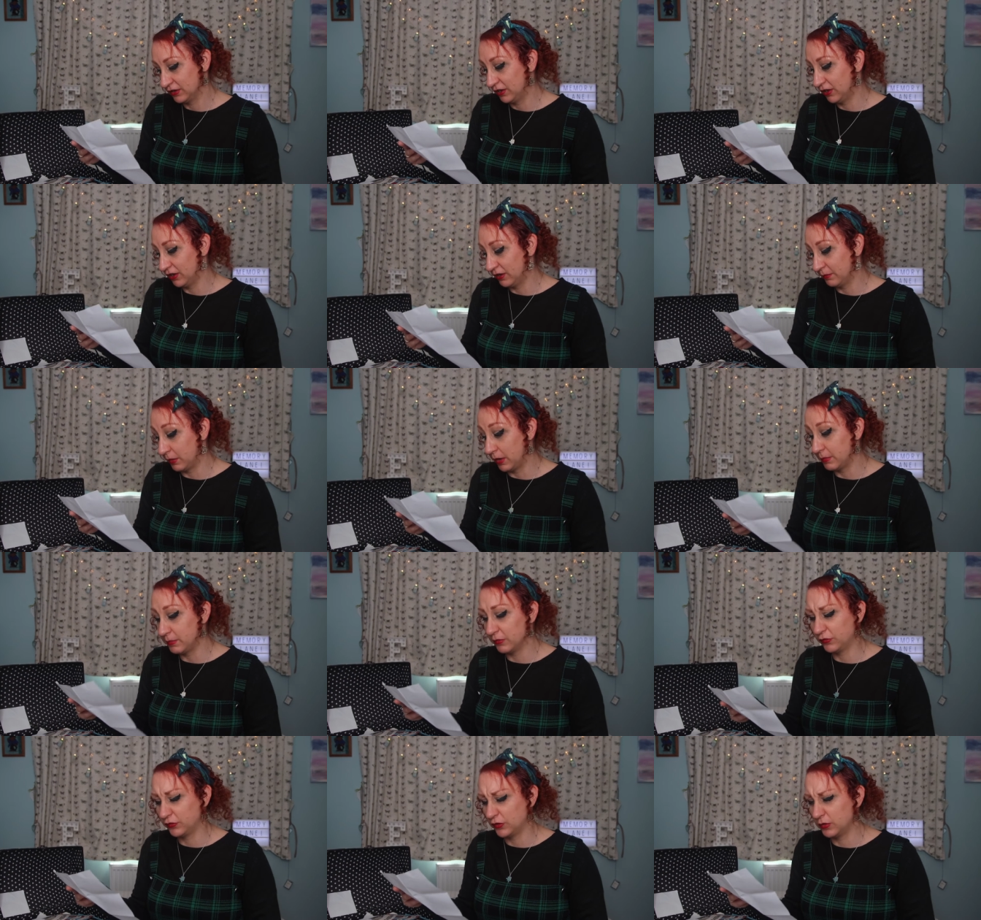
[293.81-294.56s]
Um,
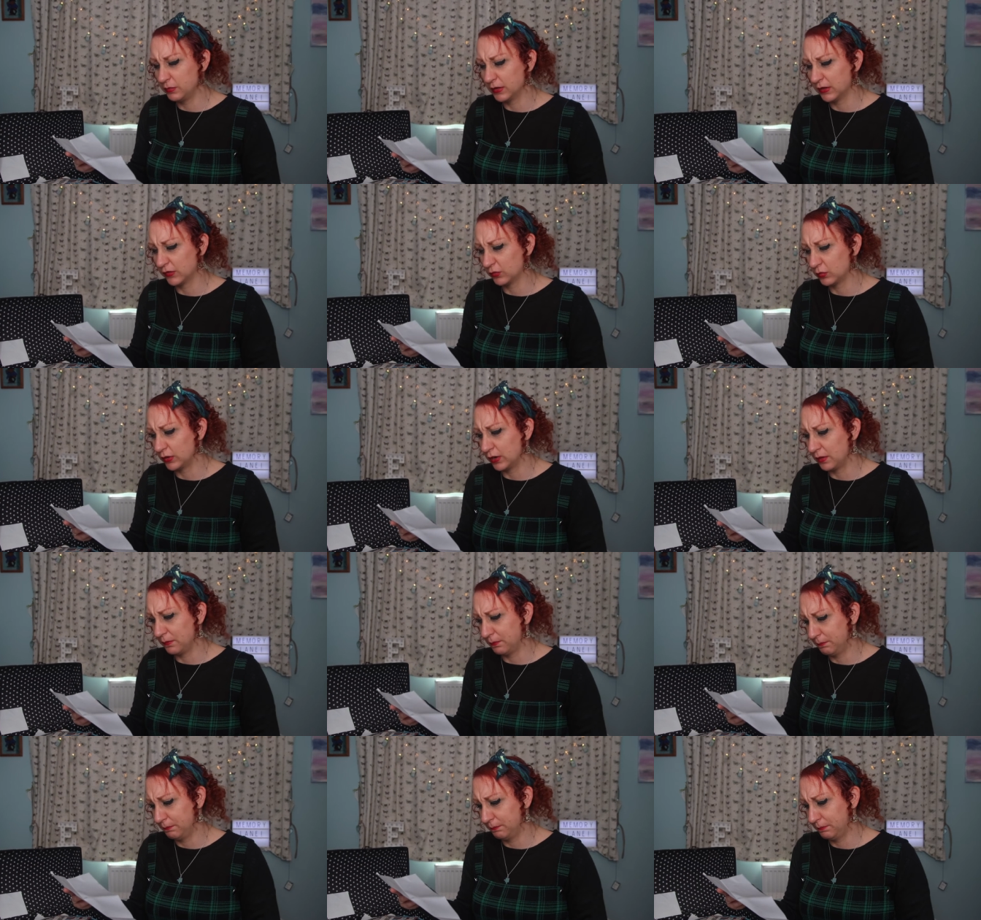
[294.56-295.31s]
I'm assuming is when
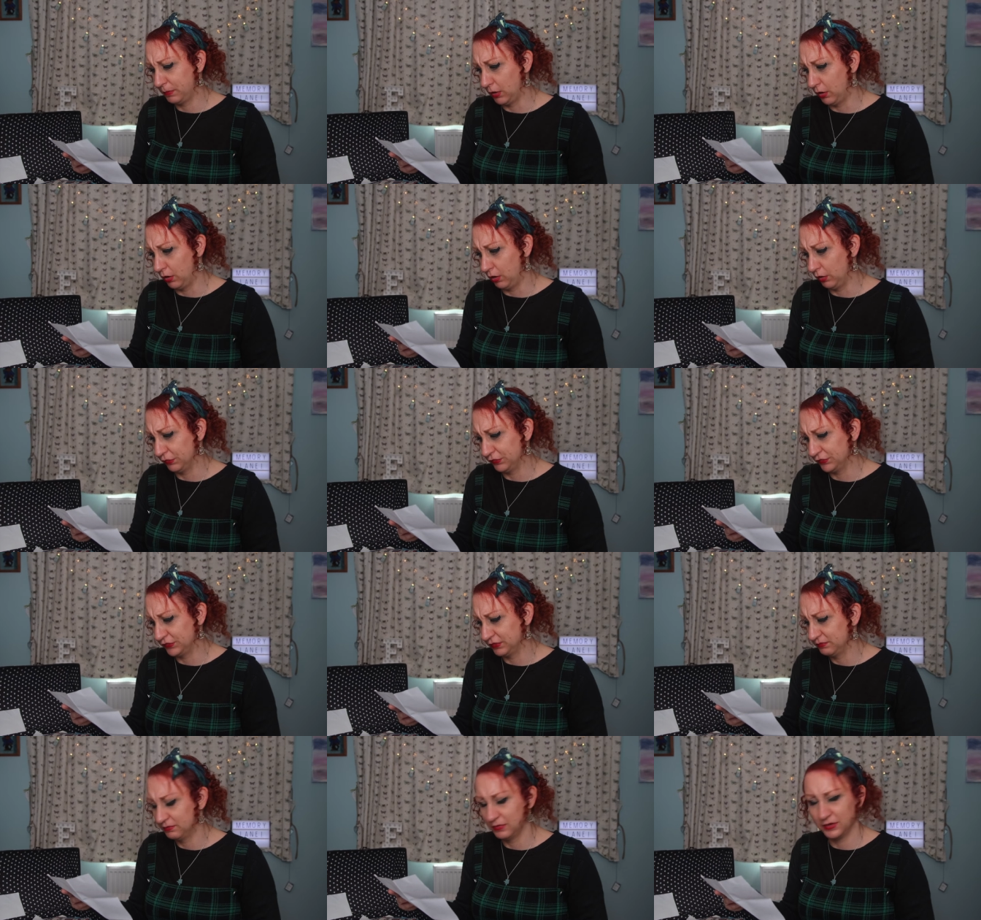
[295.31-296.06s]
I
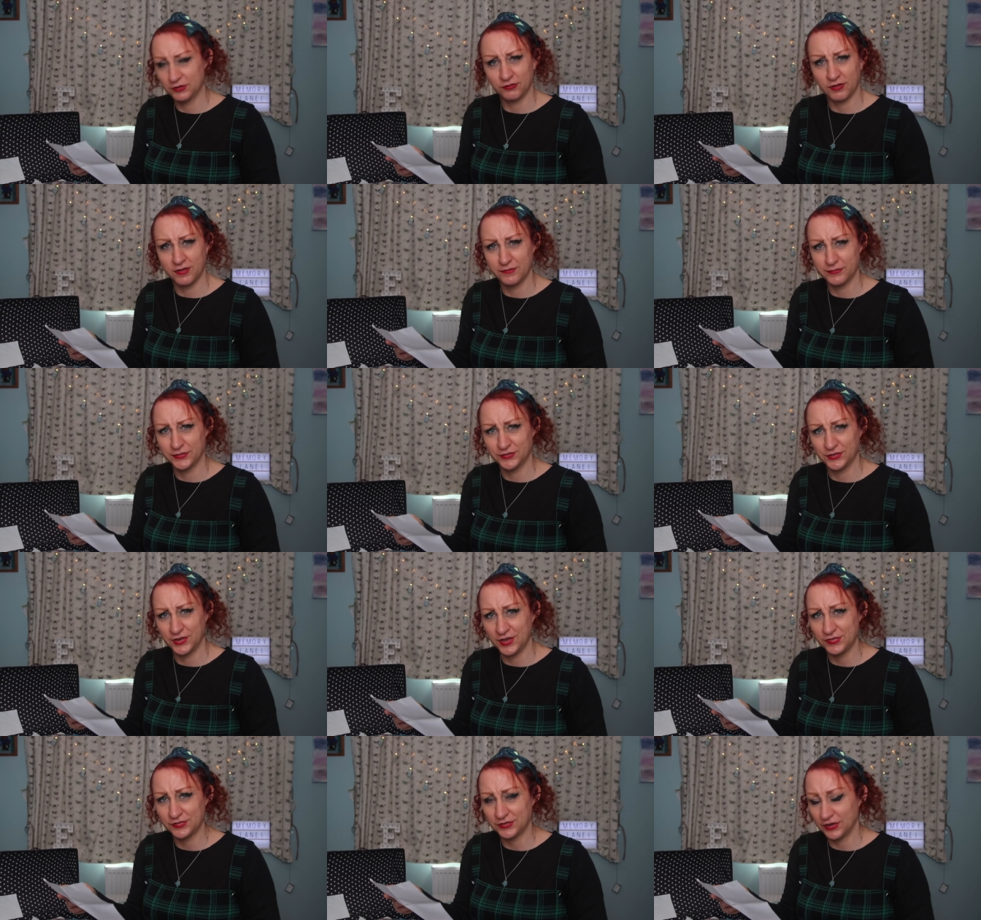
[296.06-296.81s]
passed my driving
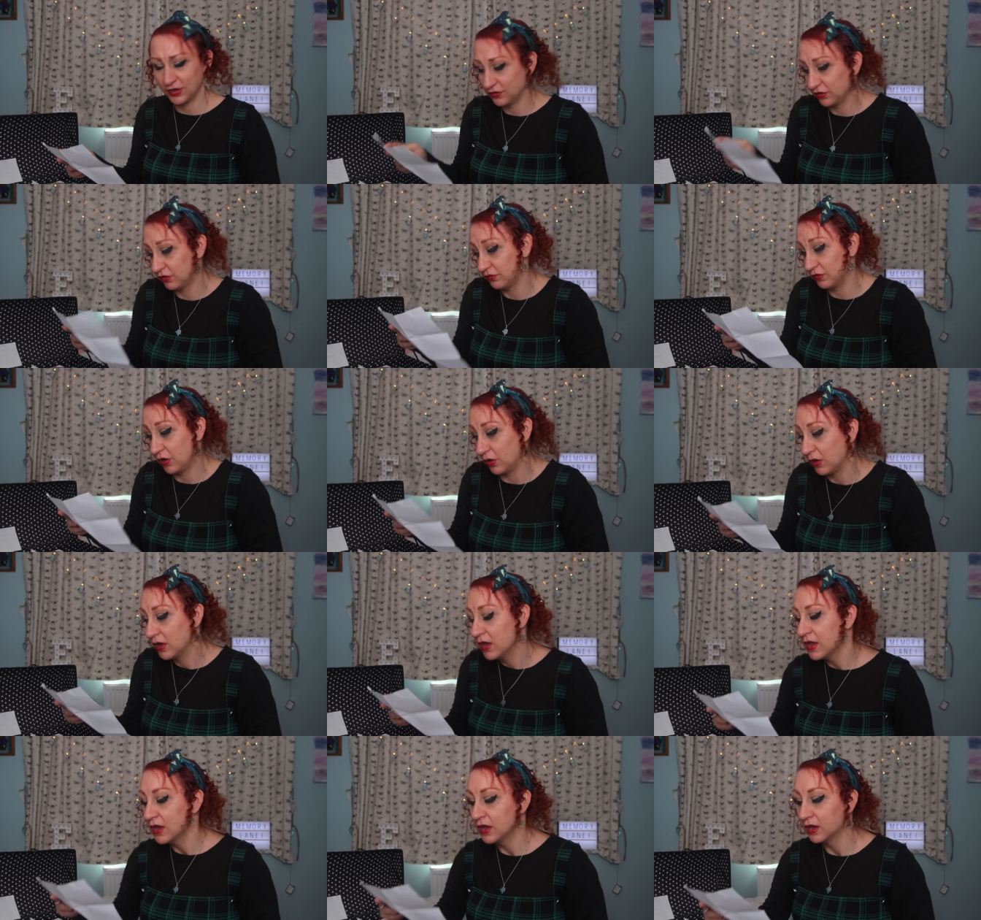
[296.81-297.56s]
test. I don't know.
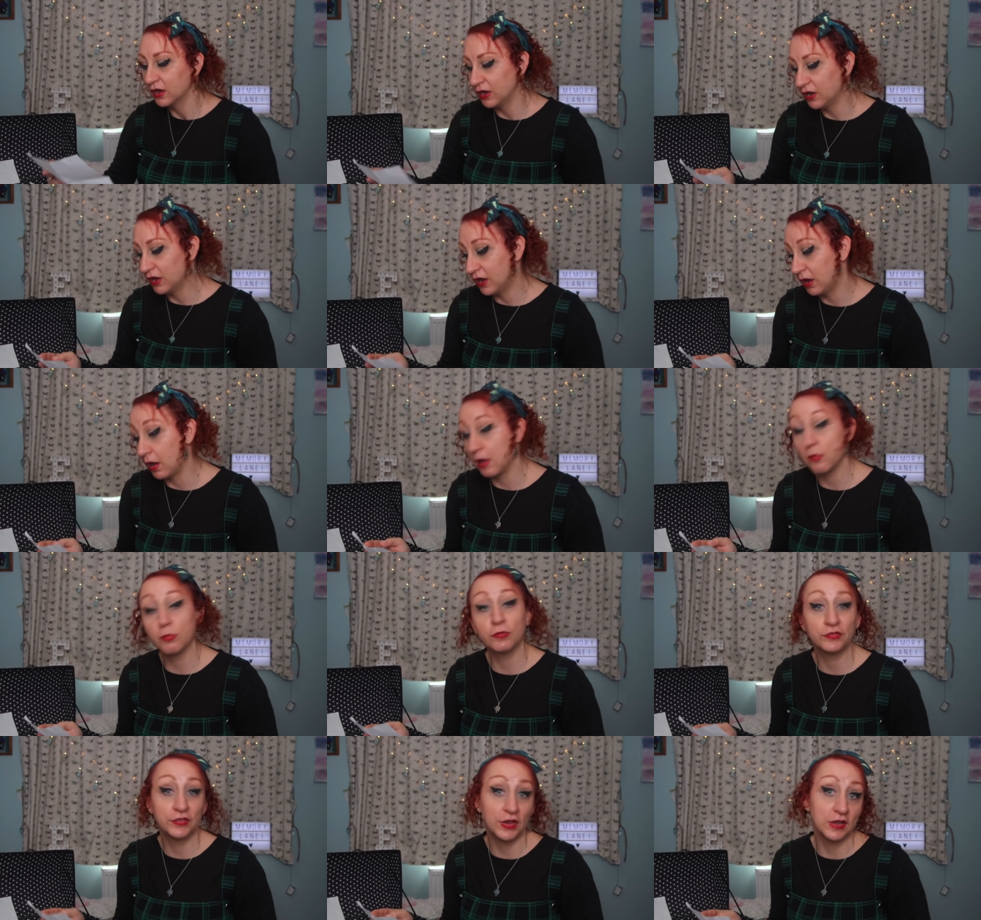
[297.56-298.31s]
Uh, I
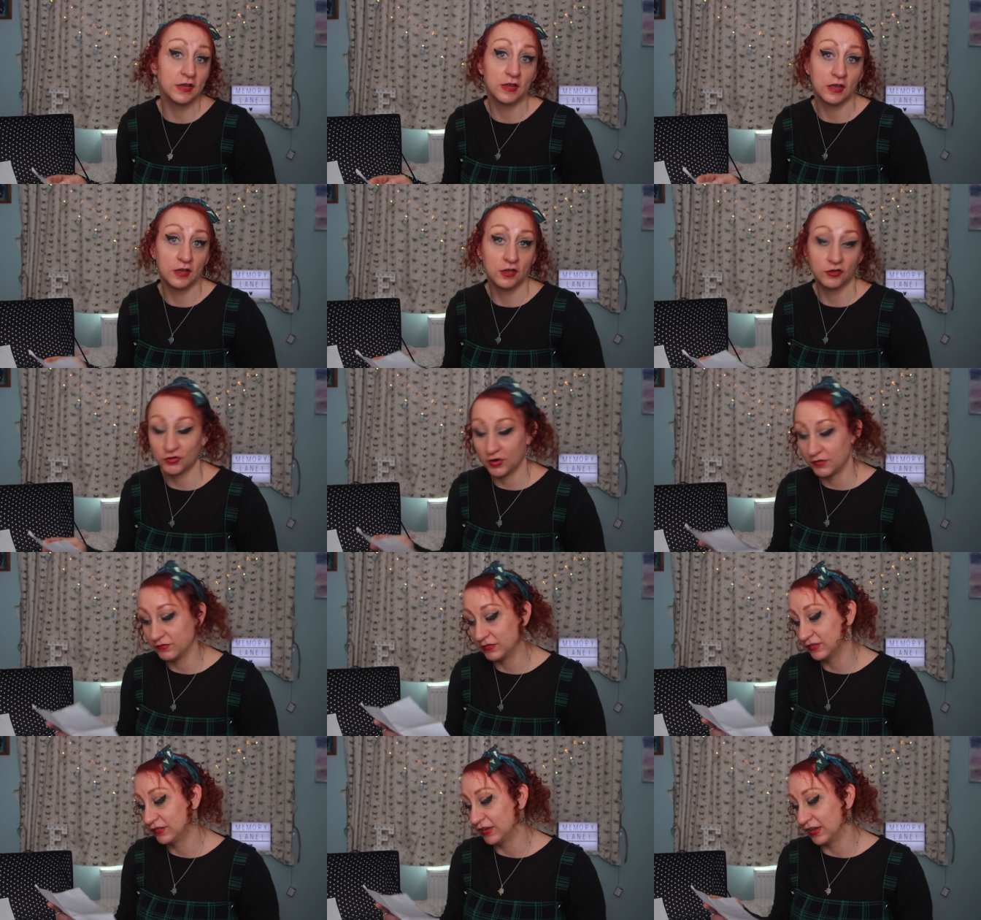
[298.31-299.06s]
was taking a
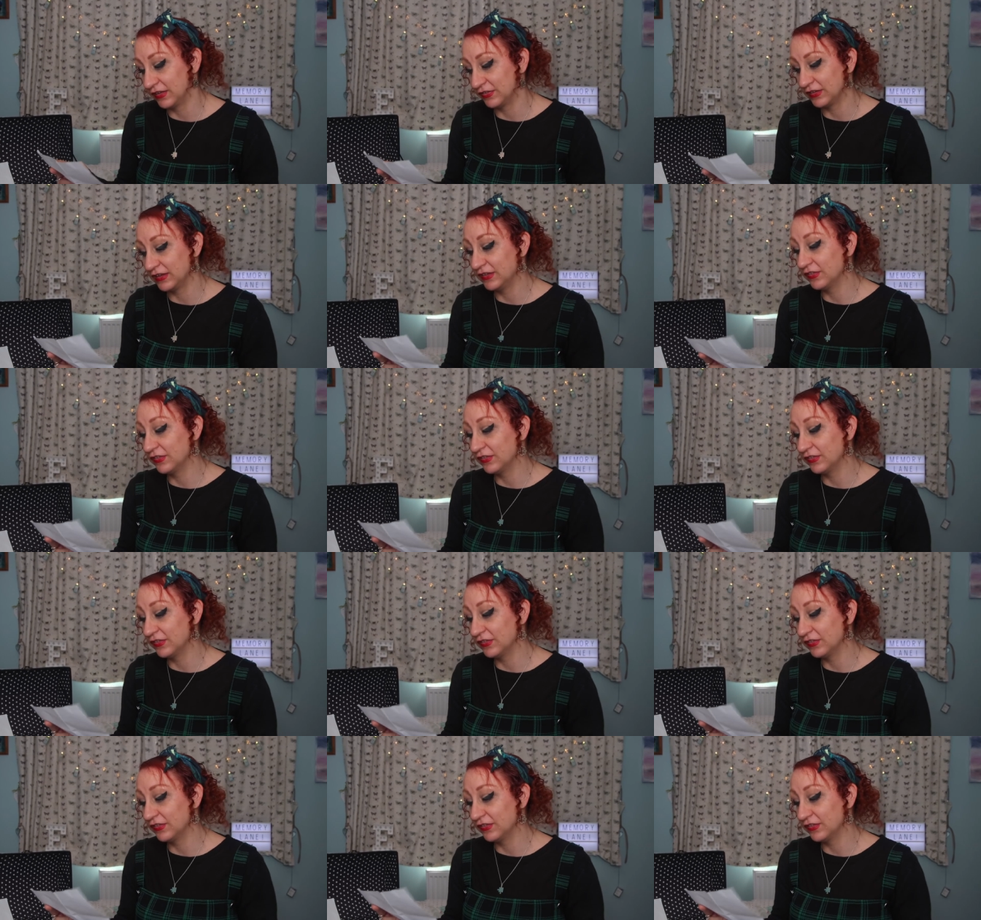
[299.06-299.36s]
driving test.